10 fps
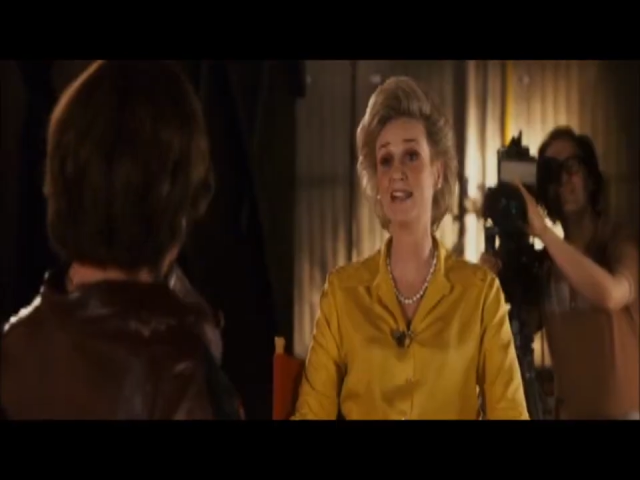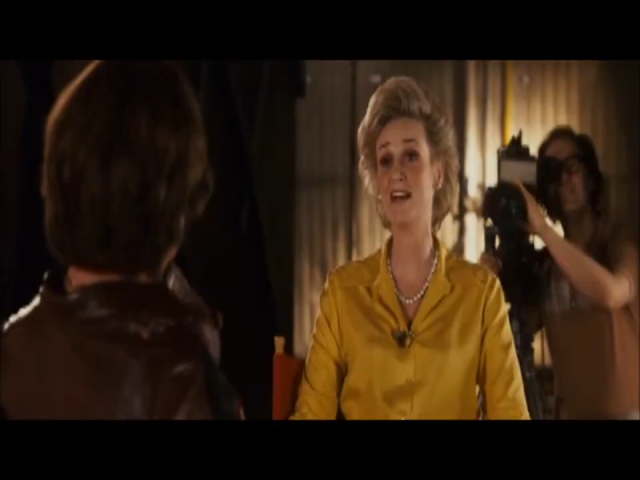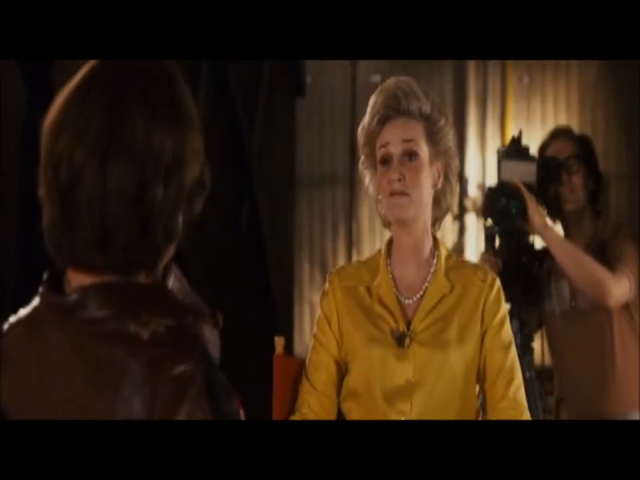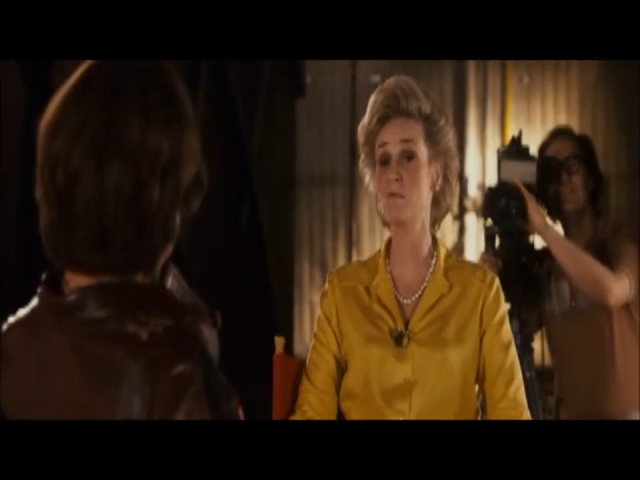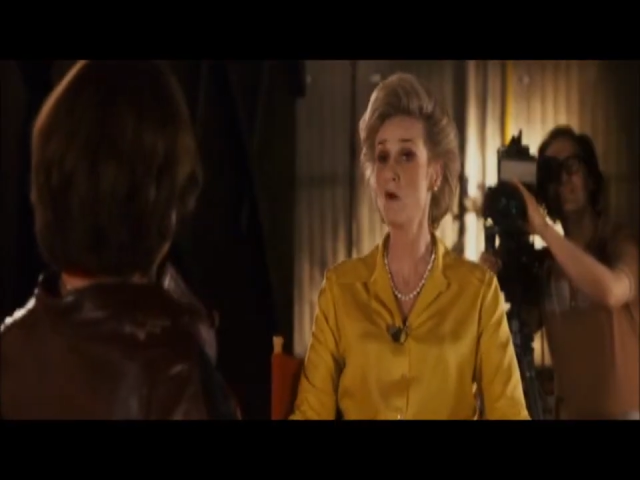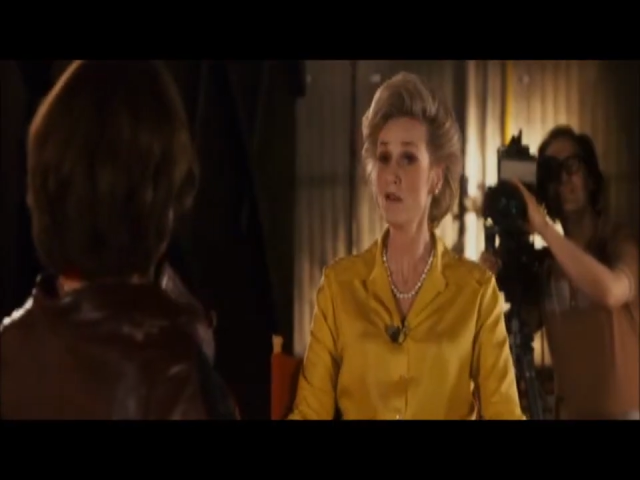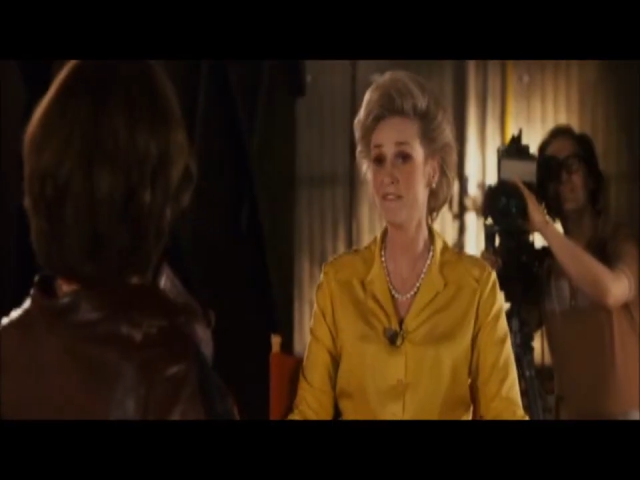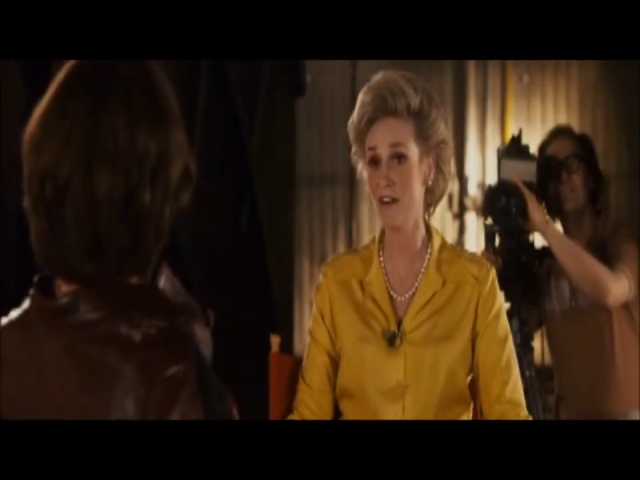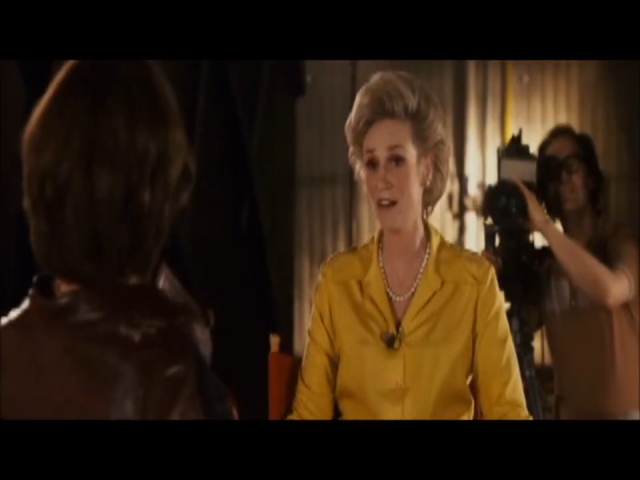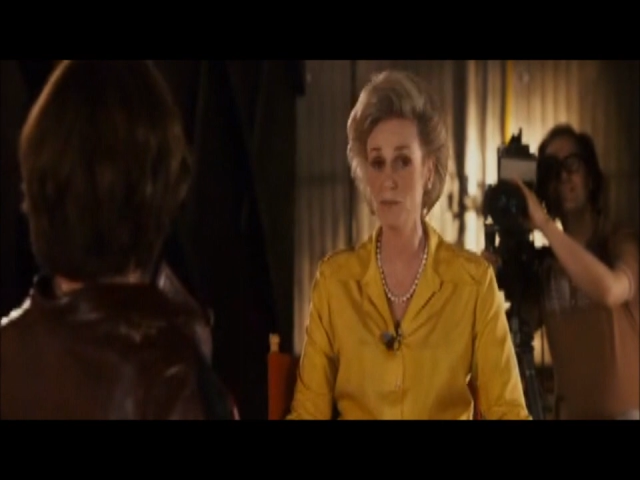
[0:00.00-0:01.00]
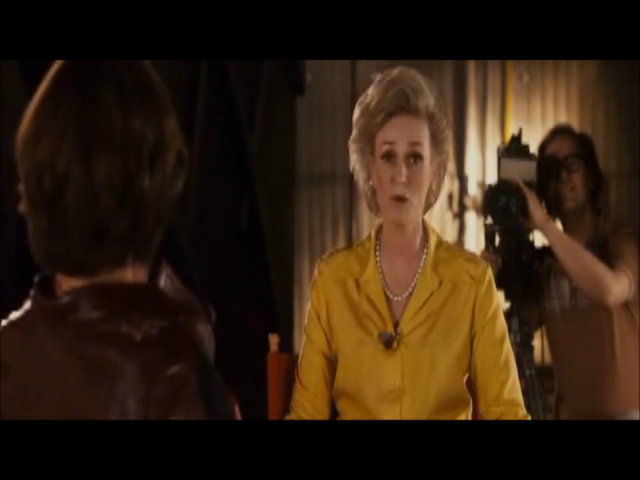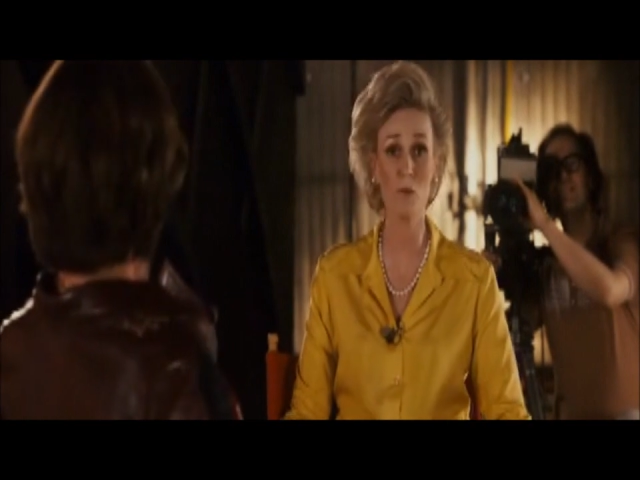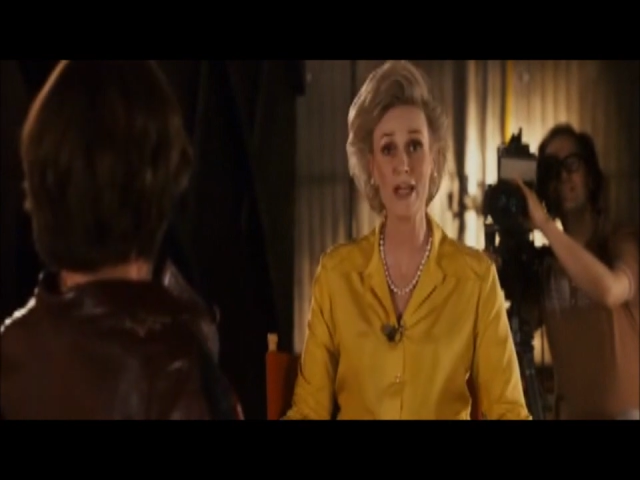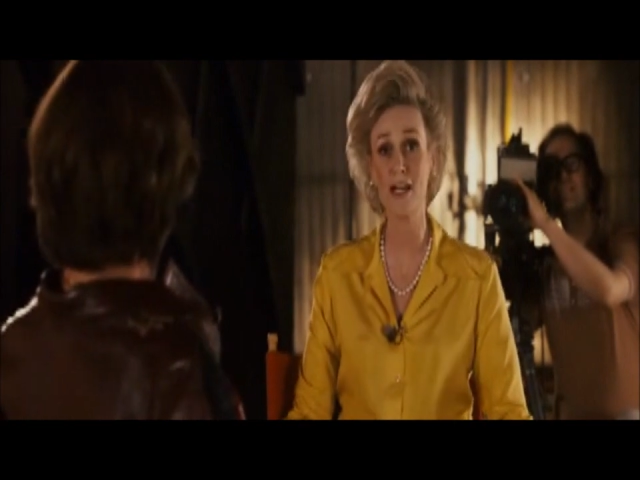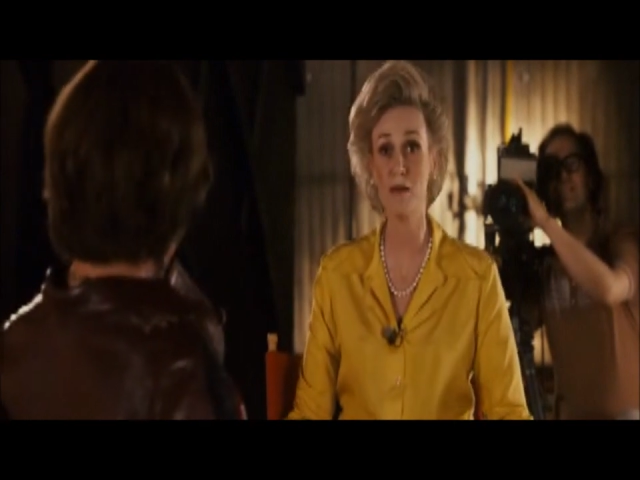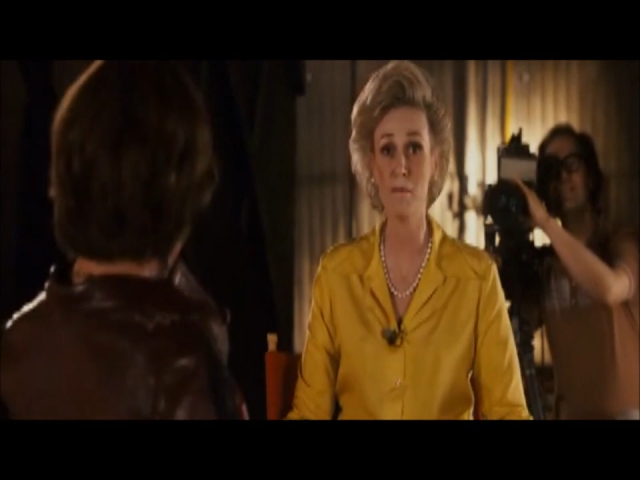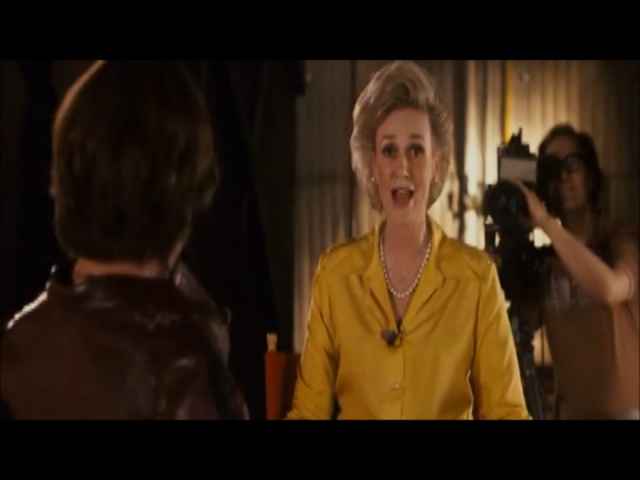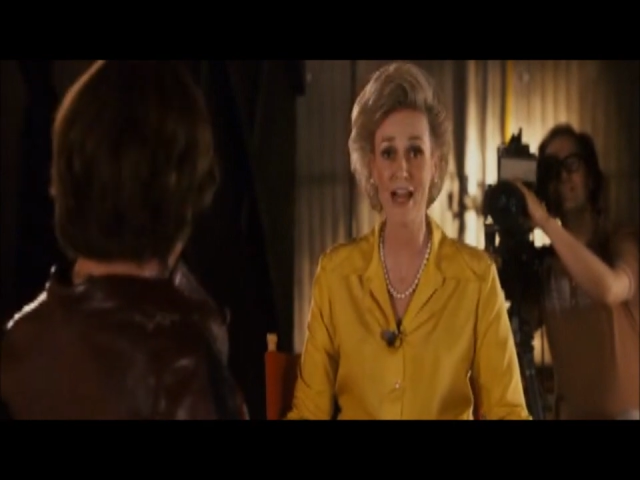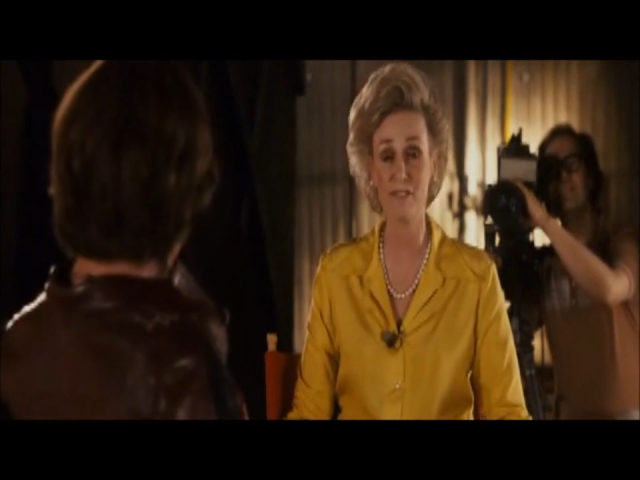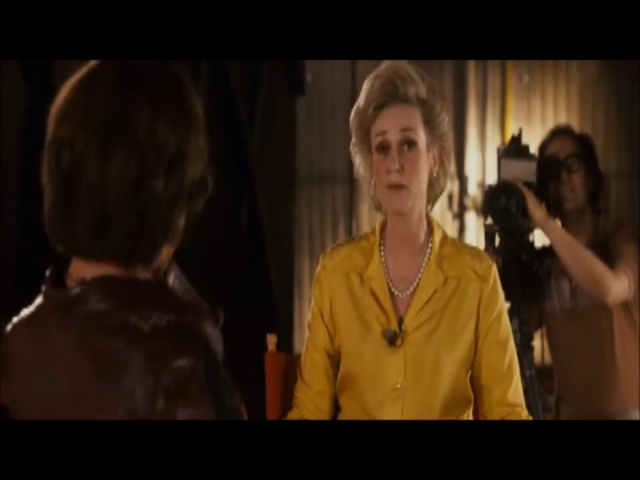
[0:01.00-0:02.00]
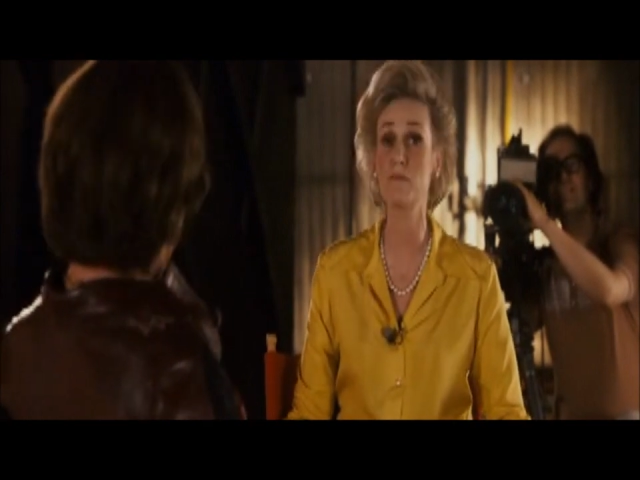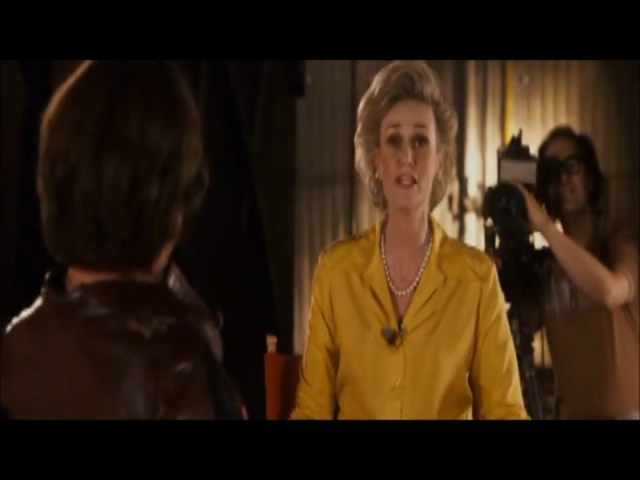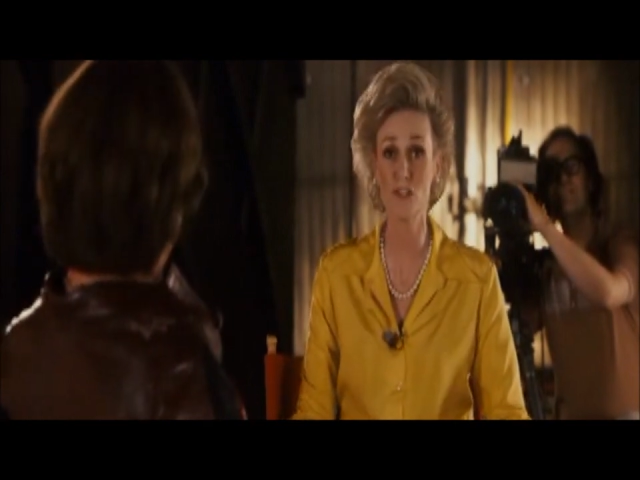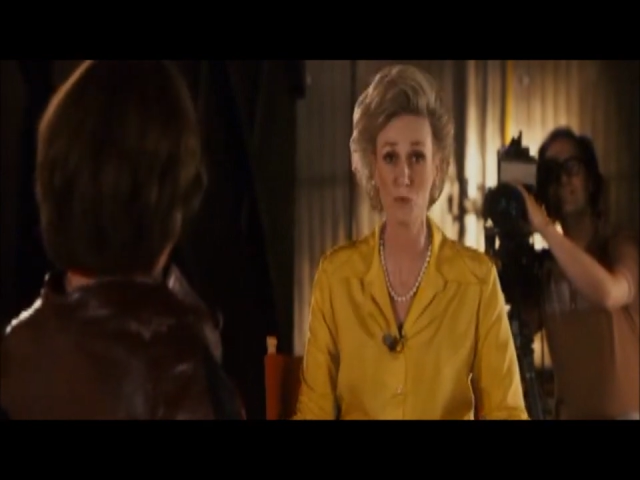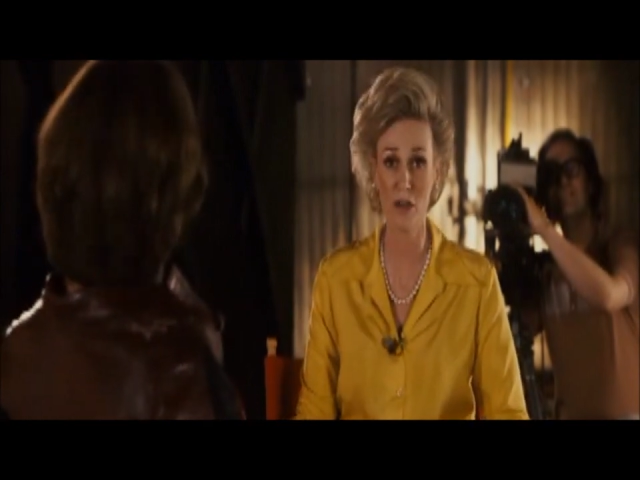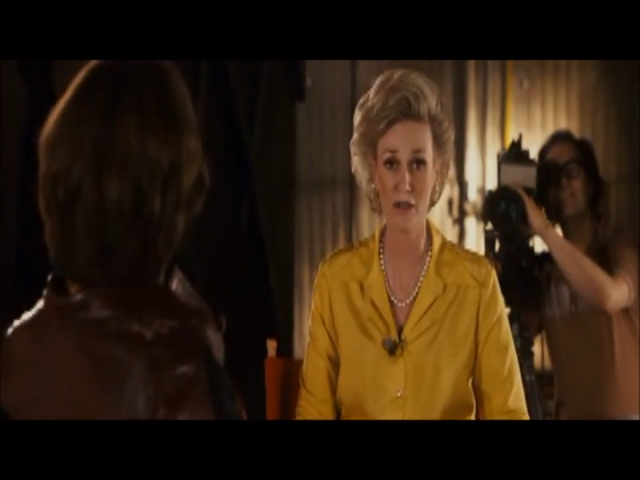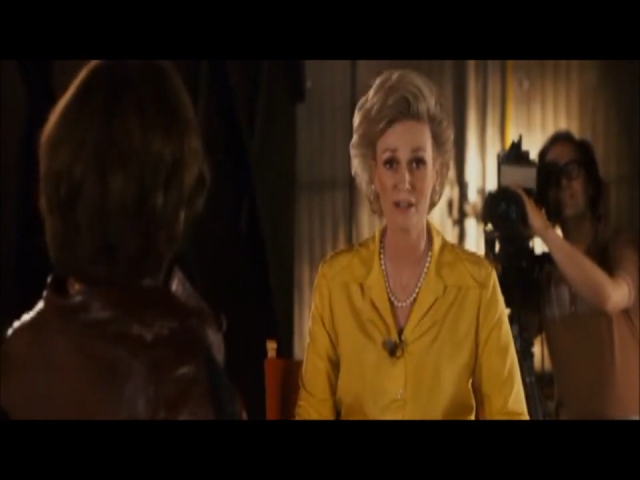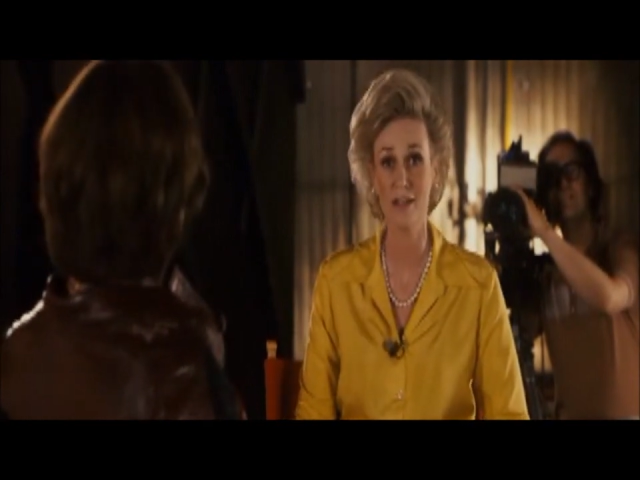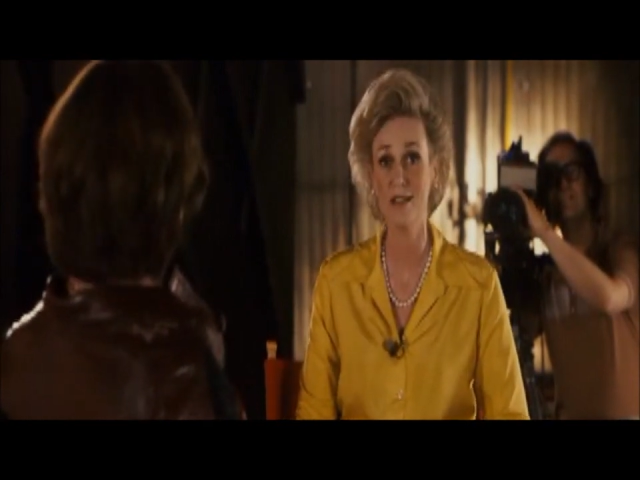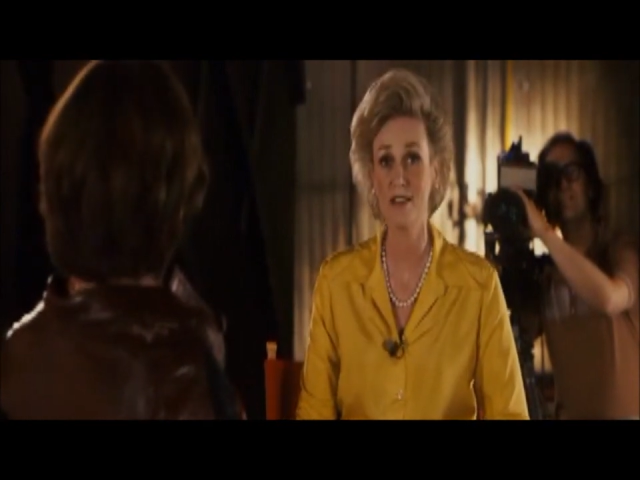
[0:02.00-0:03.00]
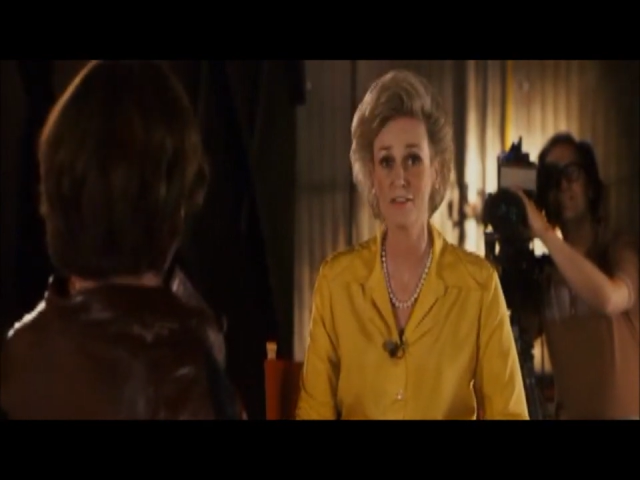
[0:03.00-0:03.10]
going to have more fun when we come back from this word